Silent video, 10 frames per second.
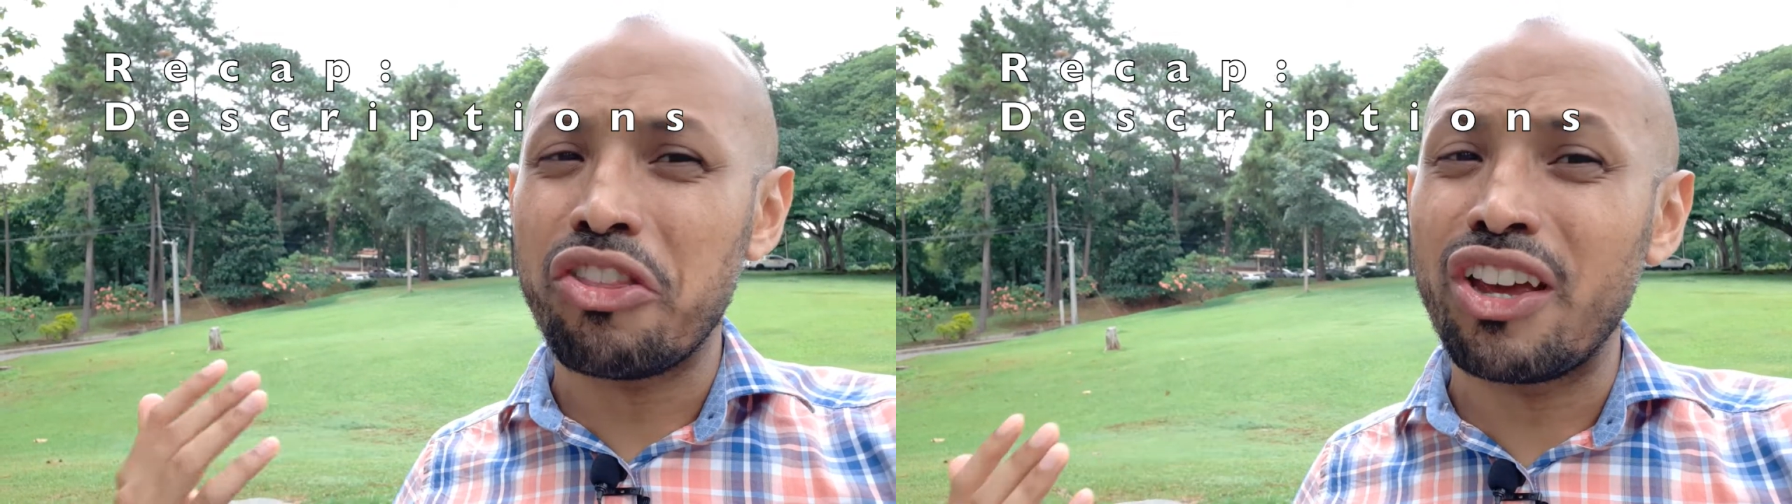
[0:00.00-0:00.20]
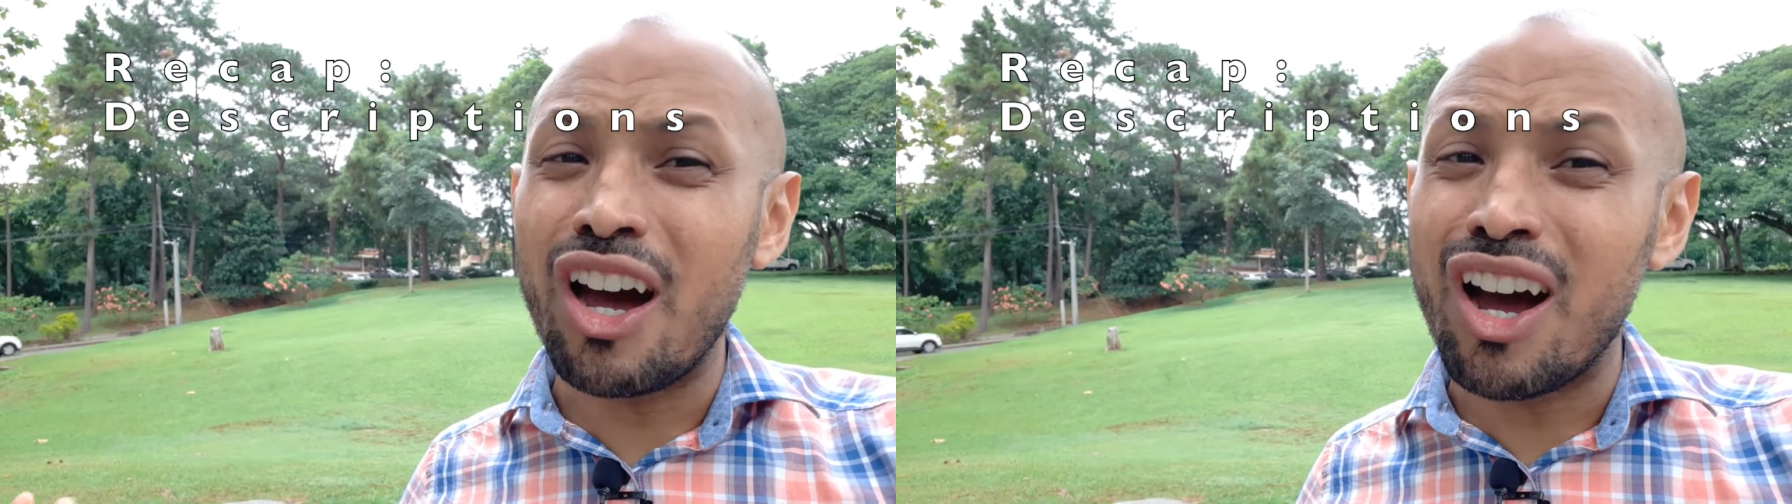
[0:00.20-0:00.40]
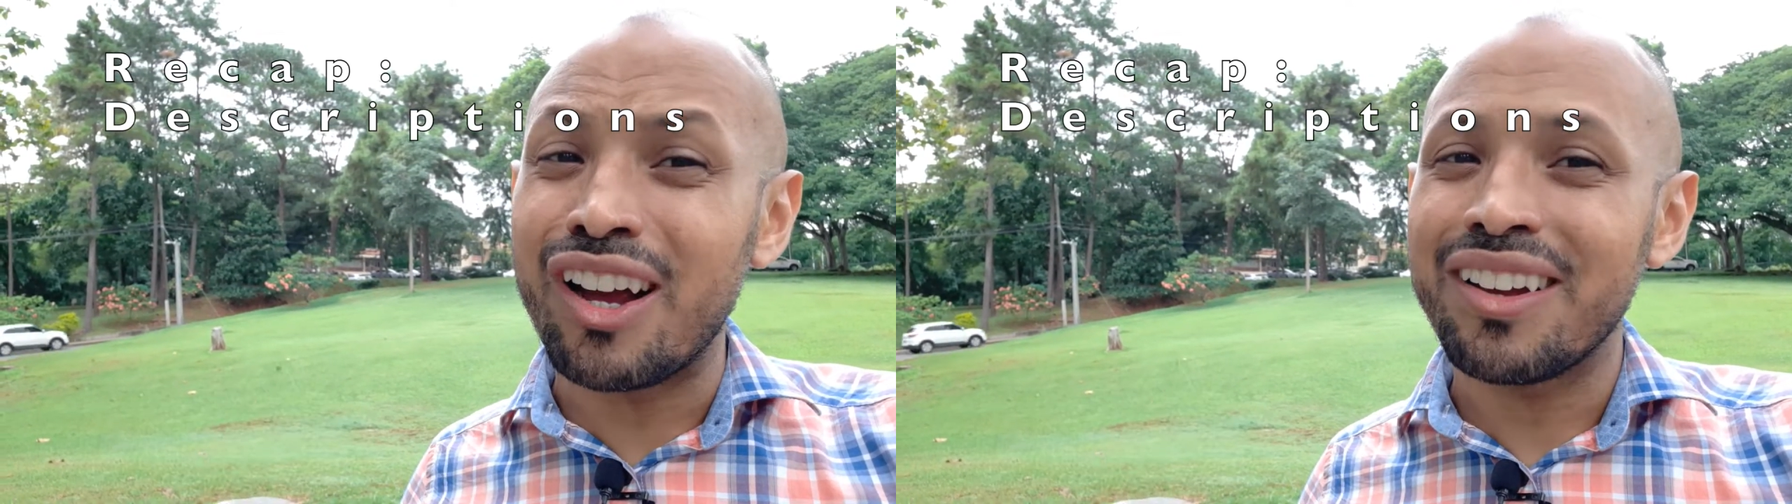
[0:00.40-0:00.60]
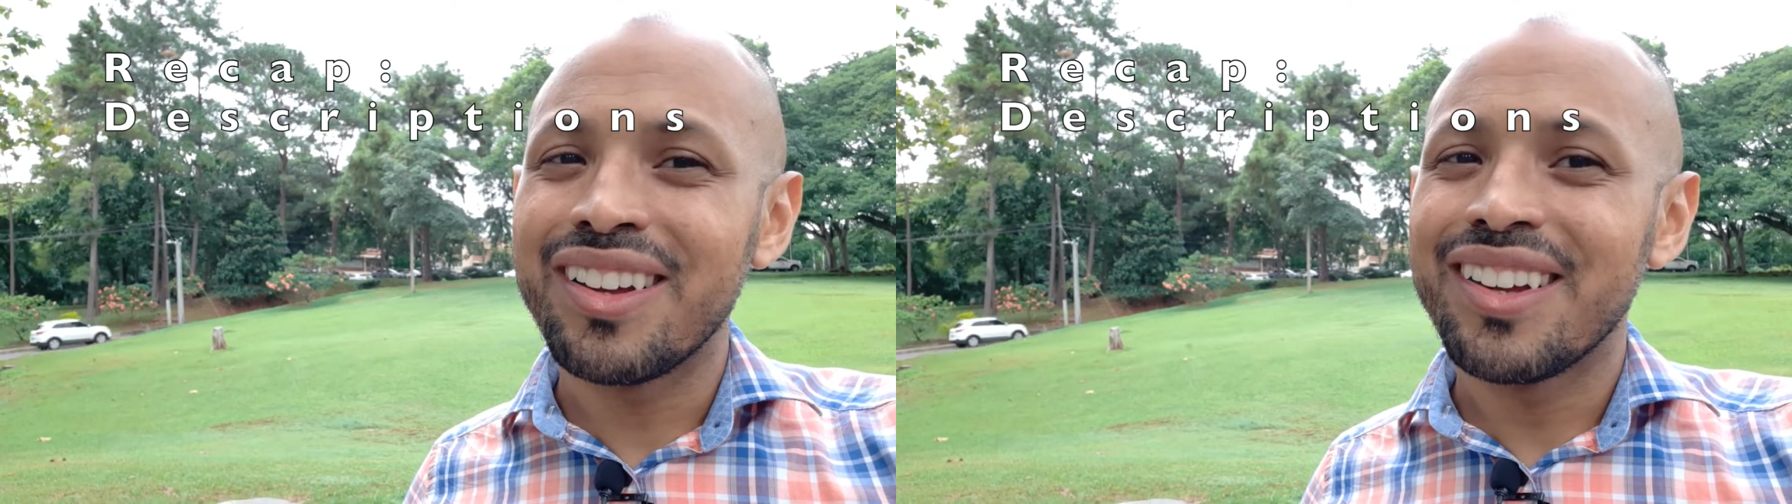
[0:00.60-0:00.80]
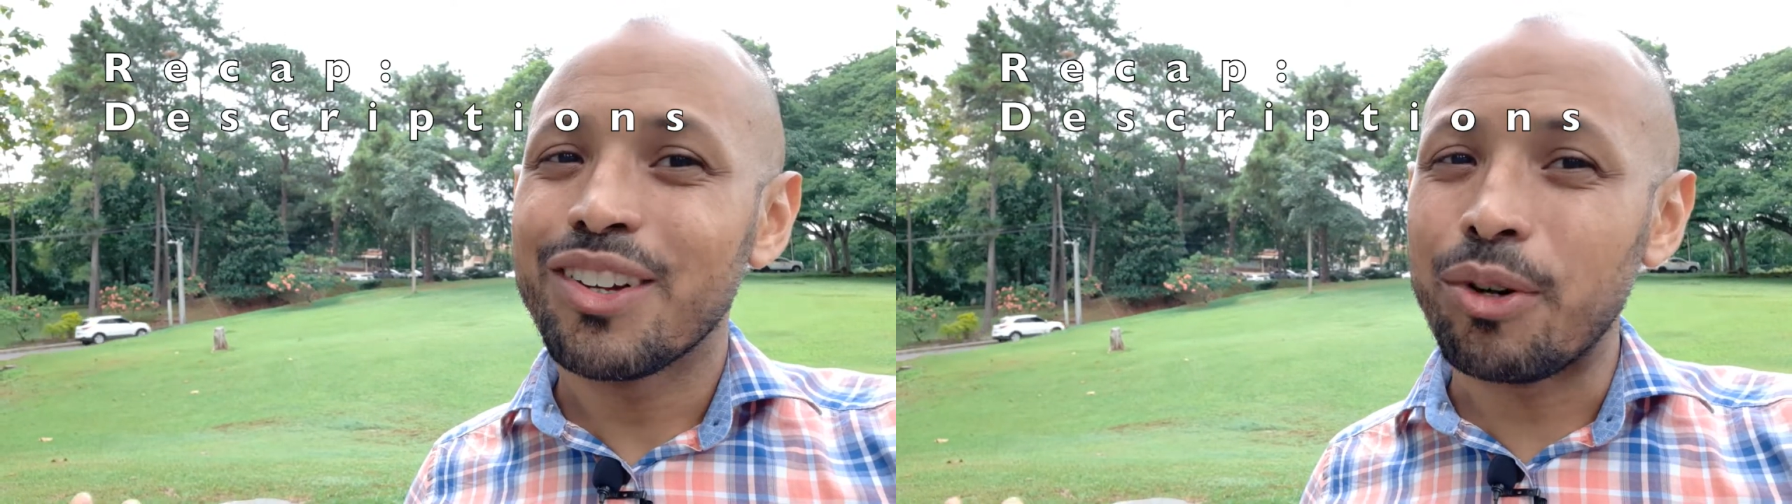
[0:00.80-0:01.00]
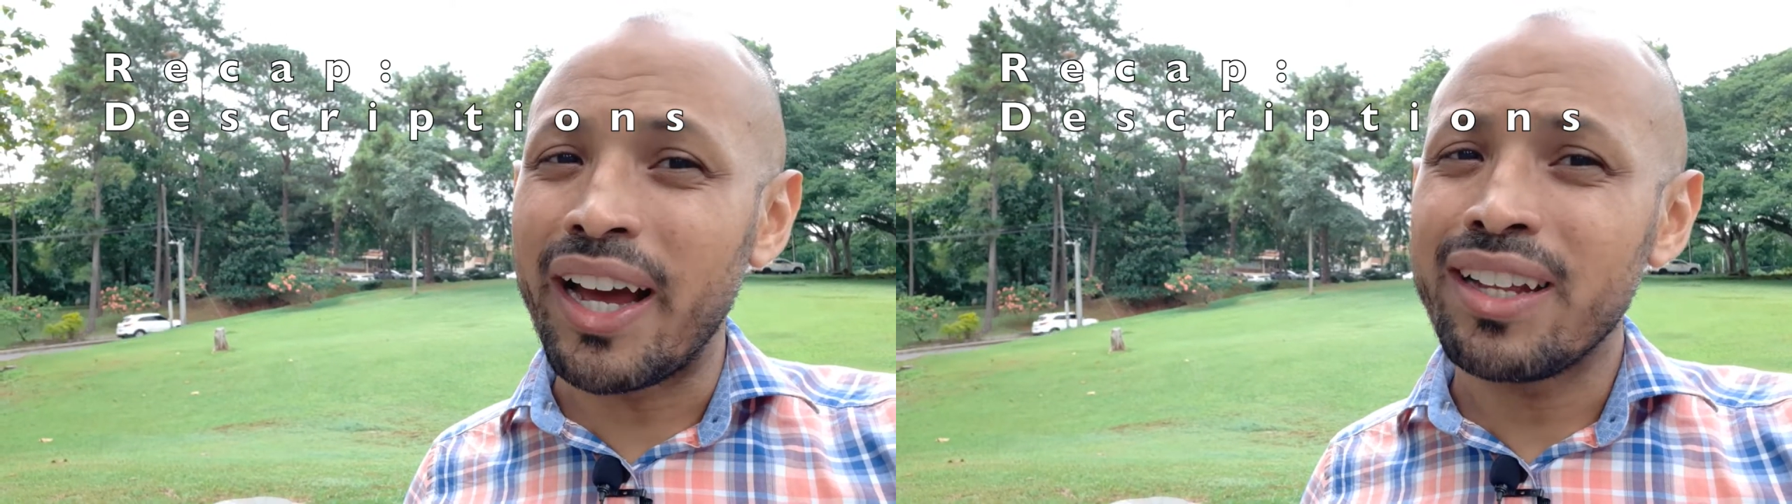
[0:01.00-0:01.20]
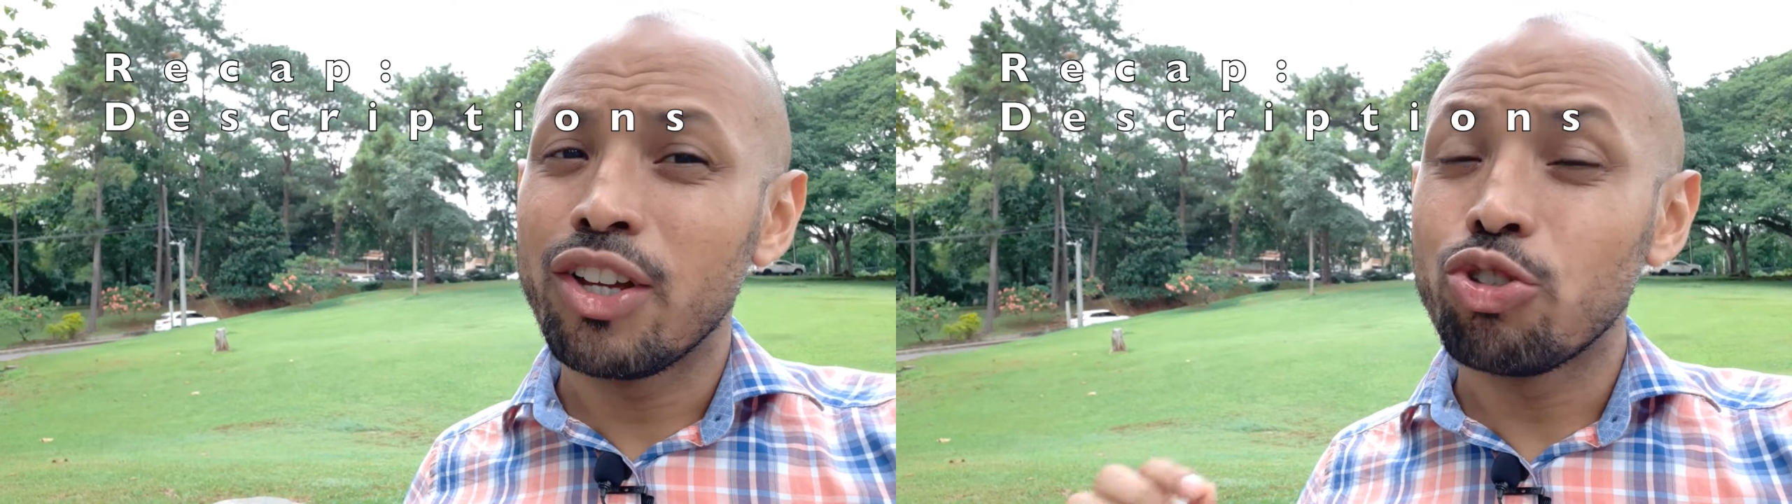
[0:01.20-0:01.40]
they are, right?